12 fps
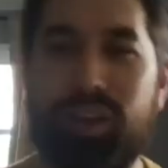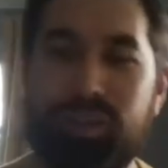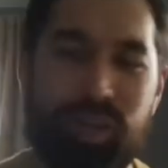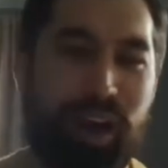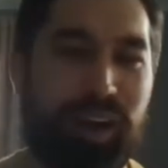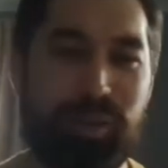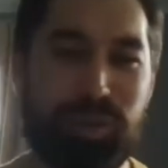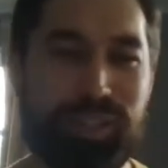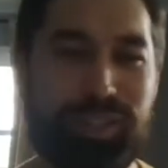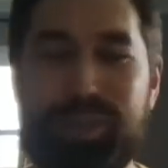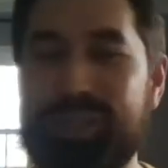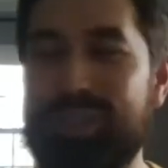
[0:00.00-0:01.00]
Sorry, I
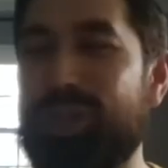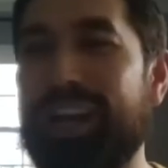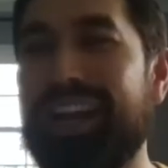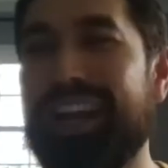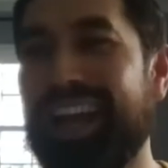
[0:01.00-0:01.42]
wasn't sure.